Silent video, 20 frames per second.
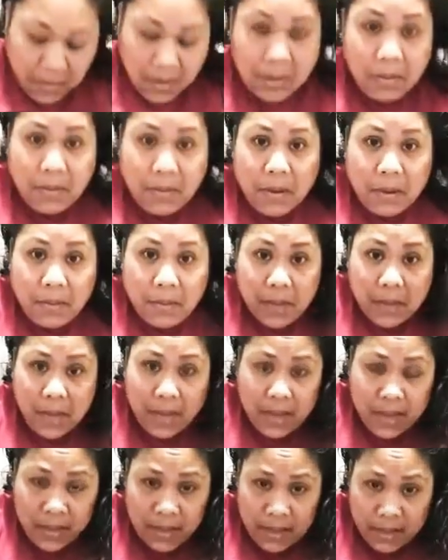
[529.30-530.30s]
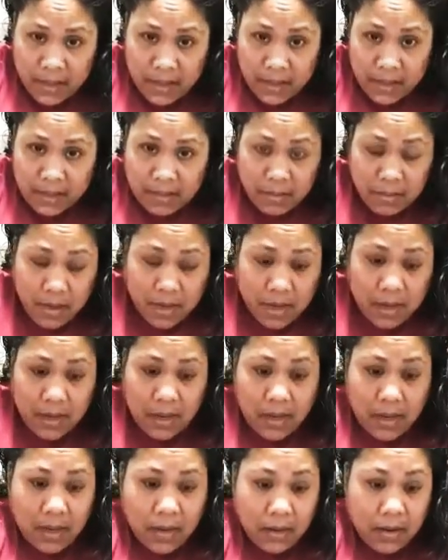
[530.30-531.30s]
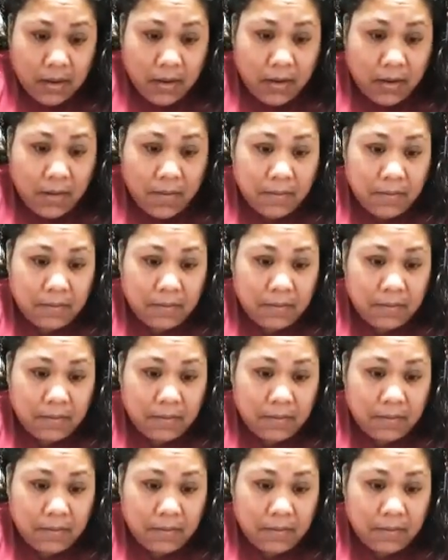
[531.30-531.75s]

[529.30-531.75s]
I'm applying this in my hair,